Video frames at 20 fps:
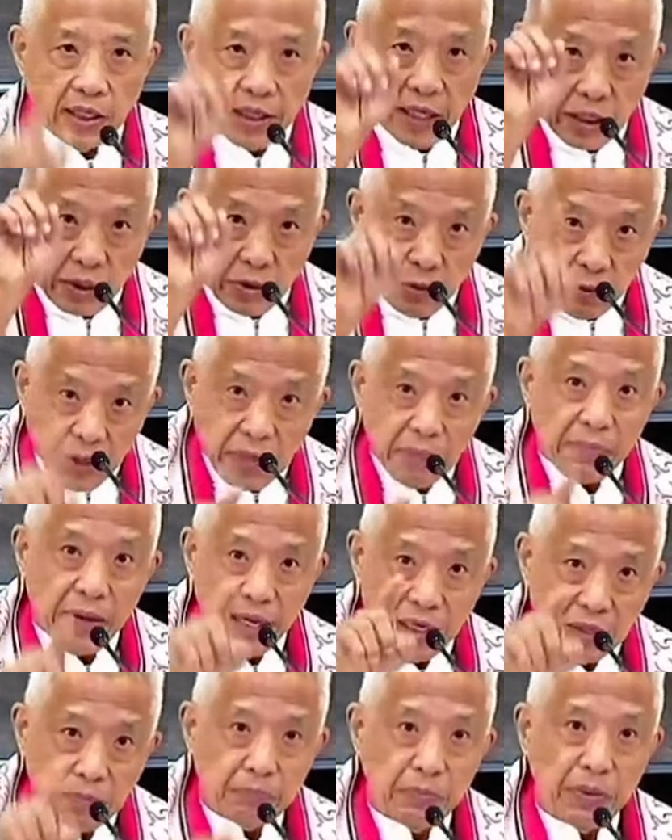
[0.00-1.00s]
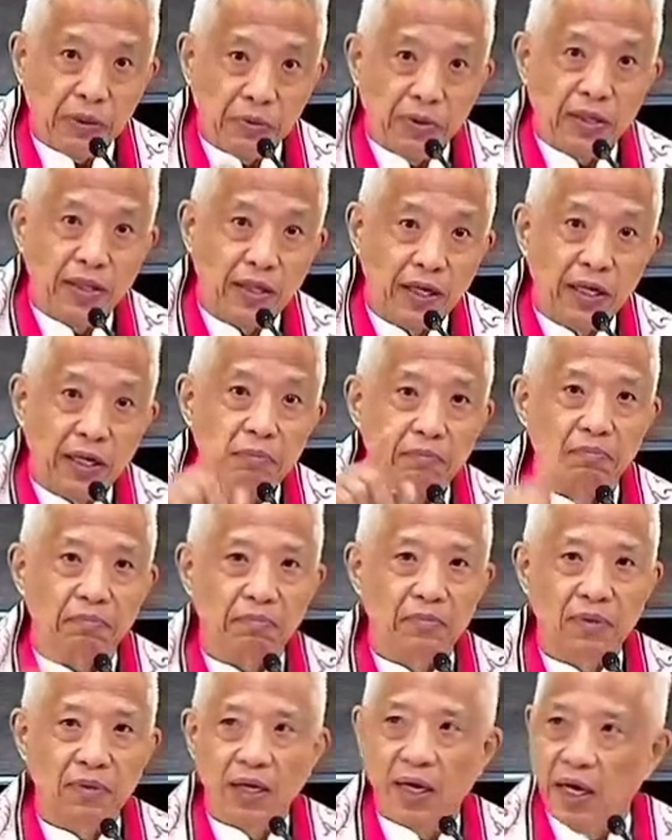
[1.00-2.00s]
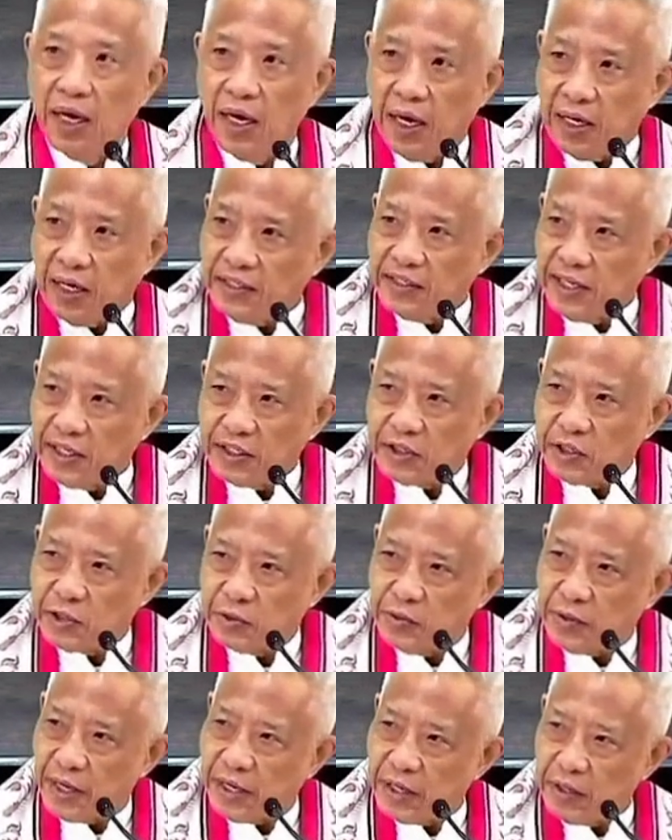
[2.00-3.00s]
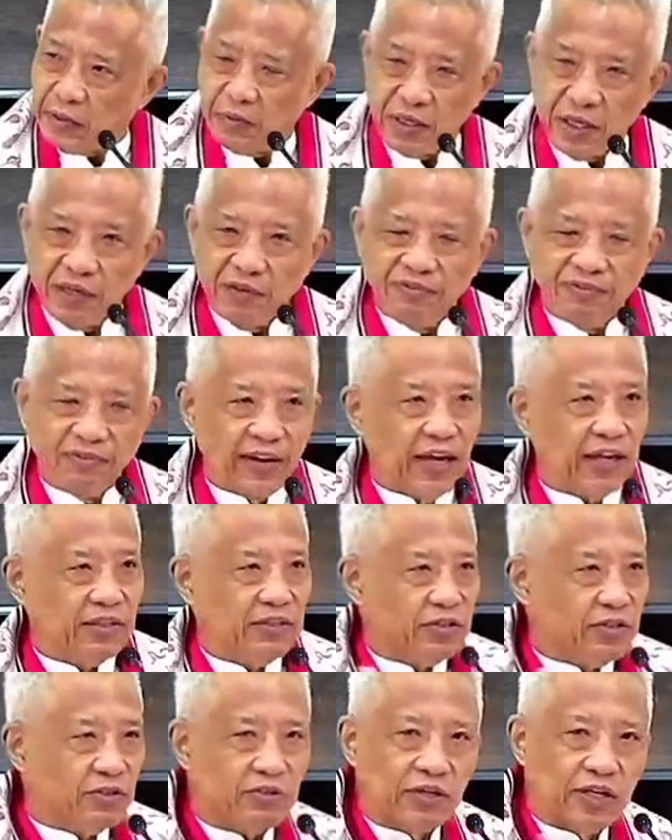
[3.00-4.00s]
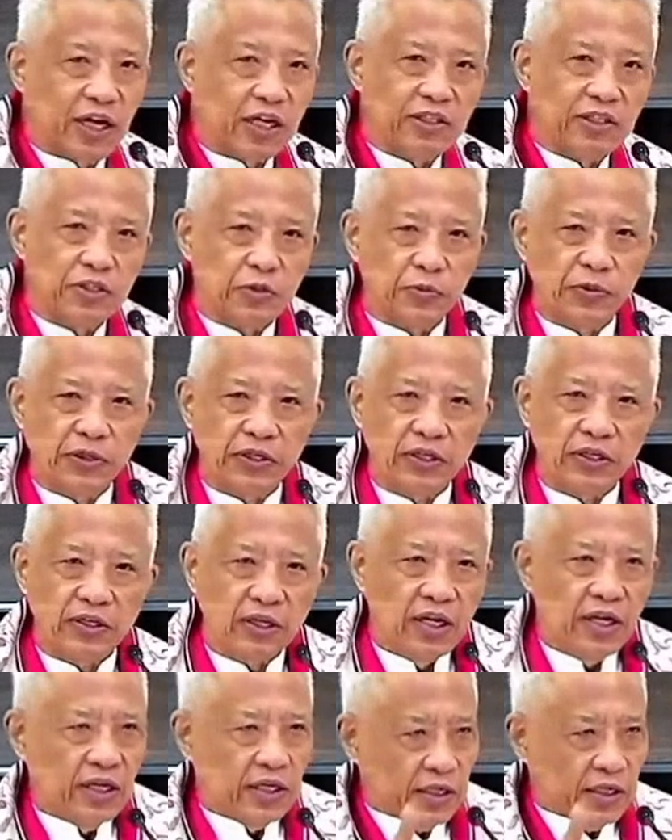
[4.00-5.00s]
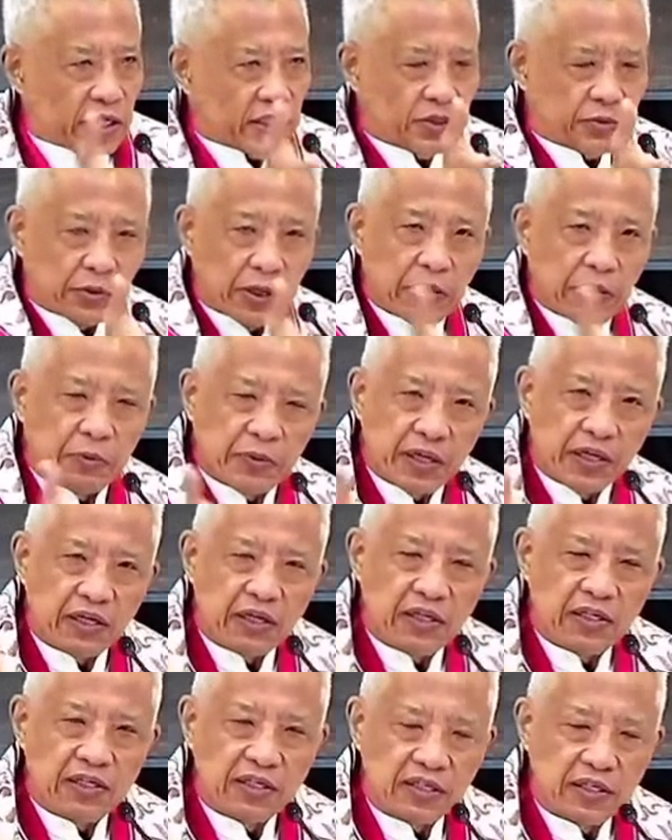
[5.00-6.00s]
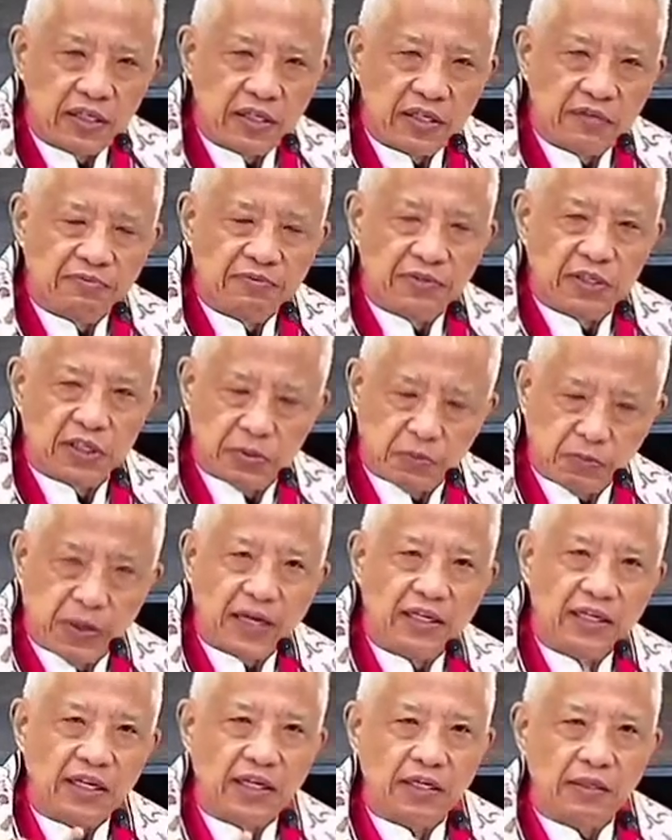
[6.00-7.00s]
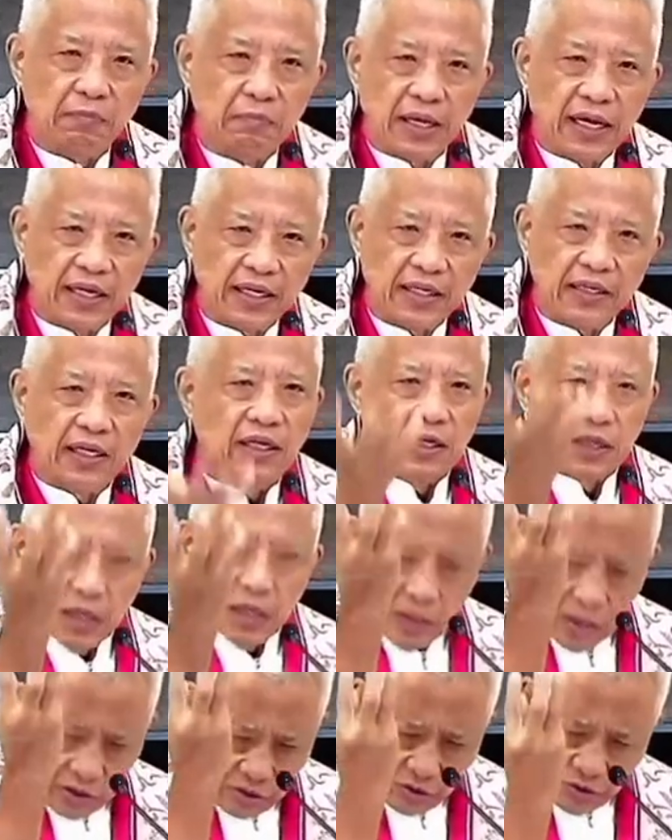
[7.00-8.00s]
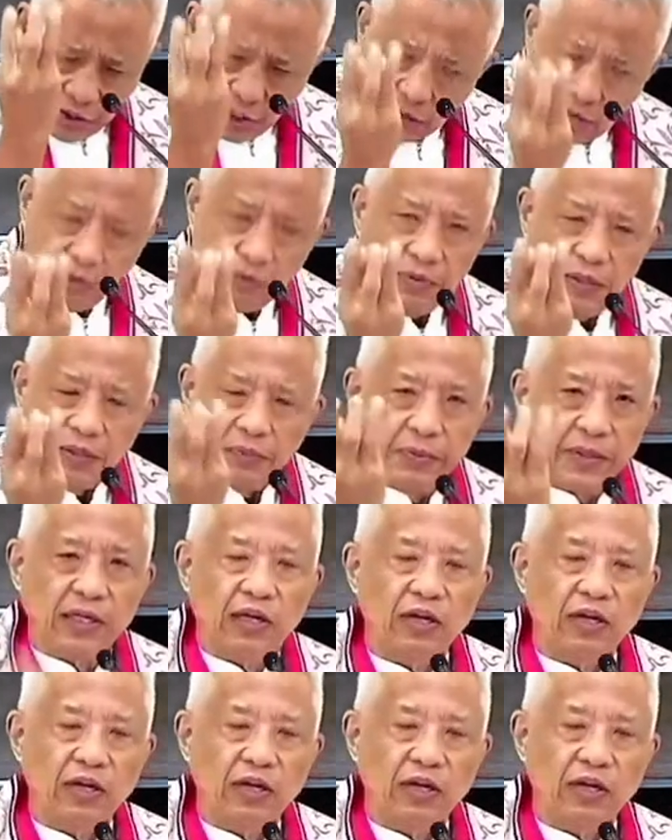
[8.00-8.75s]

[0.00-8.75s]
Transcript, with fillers: that we might be with Him. And that's why we reflect on God's Word. That's why we receive His body and blood, so that we will be